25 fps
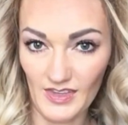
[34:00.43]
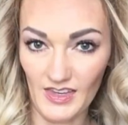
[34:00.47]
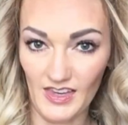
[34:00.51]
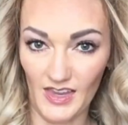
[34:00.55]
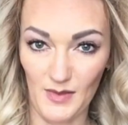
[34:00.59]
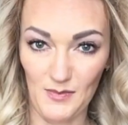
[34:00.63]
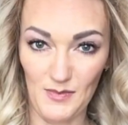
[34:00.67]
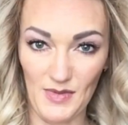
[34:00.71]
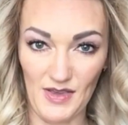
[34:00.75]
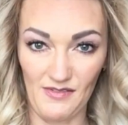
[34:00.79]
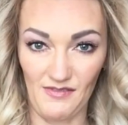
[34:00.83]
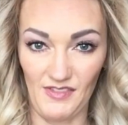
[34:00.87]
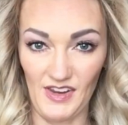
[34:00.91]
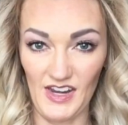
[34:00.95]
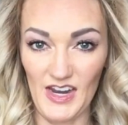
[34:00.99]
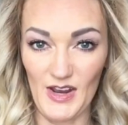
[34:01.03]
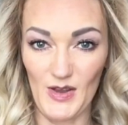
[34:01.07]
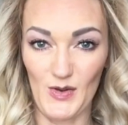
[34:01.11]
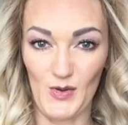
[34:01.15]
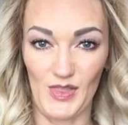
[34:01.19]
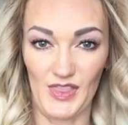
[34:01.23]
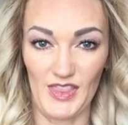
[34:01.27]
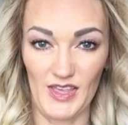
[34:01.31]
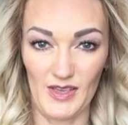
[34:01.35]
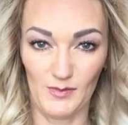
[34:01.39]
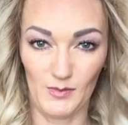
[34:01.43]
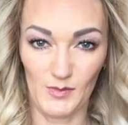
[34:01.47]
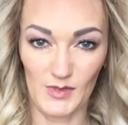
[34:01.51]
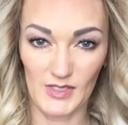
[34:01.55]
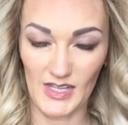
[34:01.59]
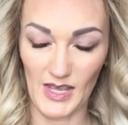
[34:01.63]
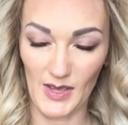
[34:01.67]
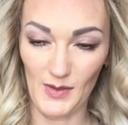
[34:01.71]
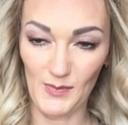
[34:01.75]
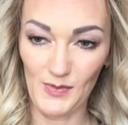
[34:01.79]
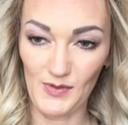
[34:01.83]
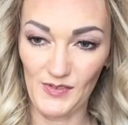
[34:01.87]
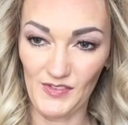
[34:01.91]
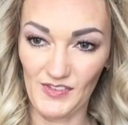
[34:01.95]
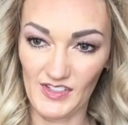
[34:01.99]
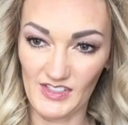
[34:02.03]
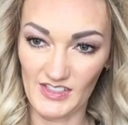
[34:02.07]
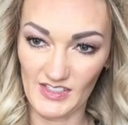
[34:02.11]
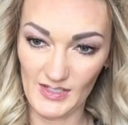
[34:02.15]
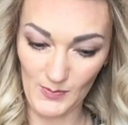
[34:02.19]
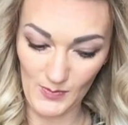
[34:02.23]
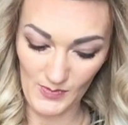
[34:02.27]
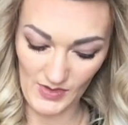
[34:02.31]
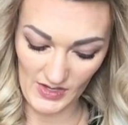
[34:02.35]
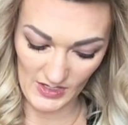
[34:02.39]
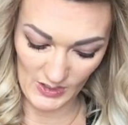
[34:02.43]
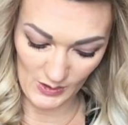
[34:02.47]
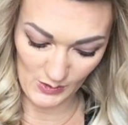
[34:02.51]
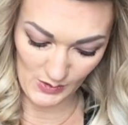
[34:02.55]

give my video a thumbs up if it's something